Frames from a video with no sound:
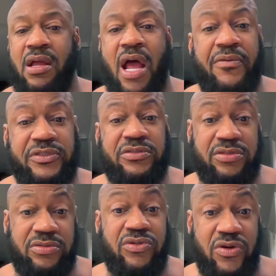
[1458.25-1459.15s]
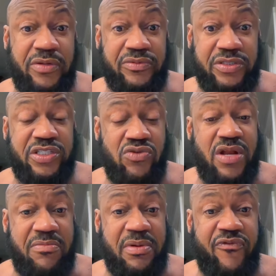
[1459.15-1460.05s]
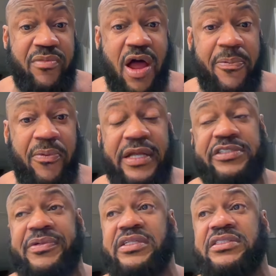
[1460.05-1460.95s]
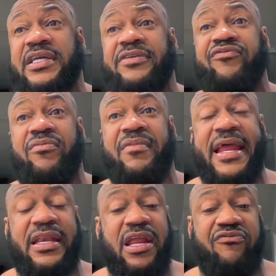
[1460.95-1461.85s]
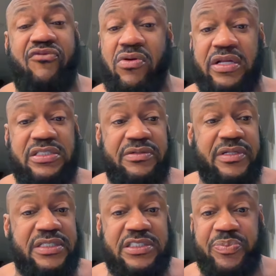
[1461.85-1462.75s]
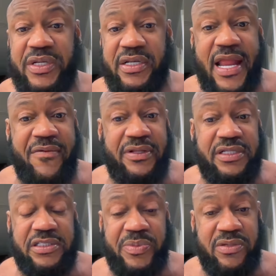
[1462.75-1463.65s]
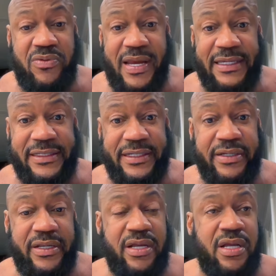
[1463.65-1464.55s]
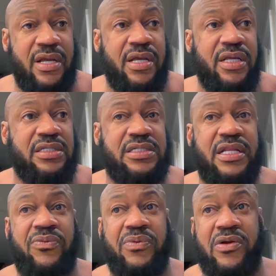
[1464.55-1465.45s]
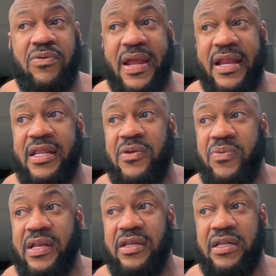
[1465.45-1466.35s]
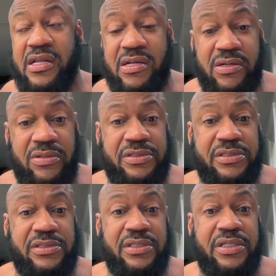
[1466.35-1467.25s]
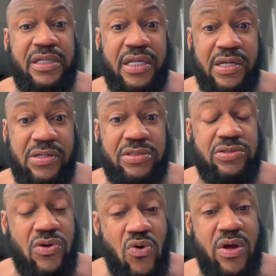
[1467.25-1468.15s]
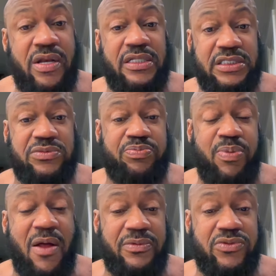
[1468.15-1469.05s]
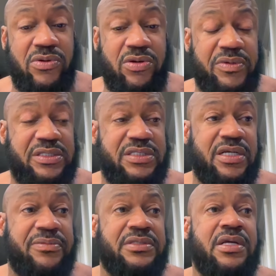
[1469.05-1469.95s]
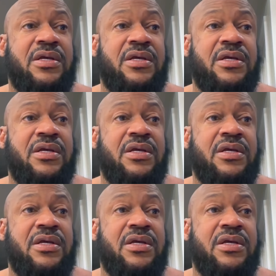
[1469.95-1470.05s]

I was you know he was still numbed up from the operation, but he said from that day forward, it's just been everything's been great." He said he regret he went years, years knowing that this problem was going on with his hips.